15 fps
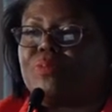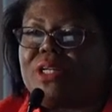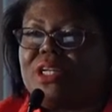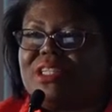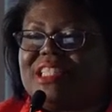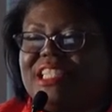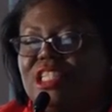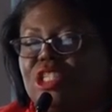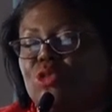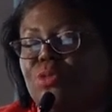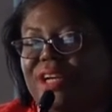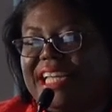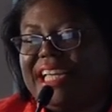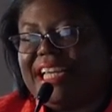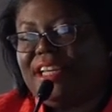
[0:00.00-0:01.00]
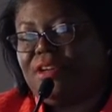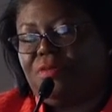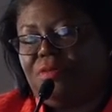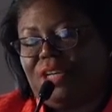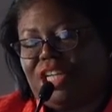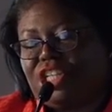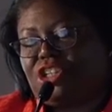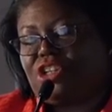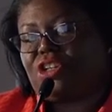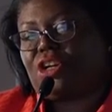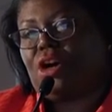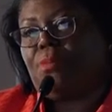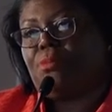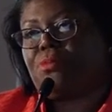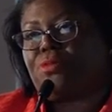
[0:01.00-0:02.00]
Because this is where the innovation
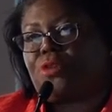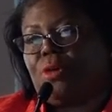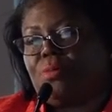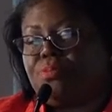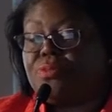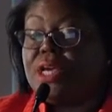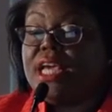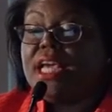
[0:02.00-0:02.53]
comes from.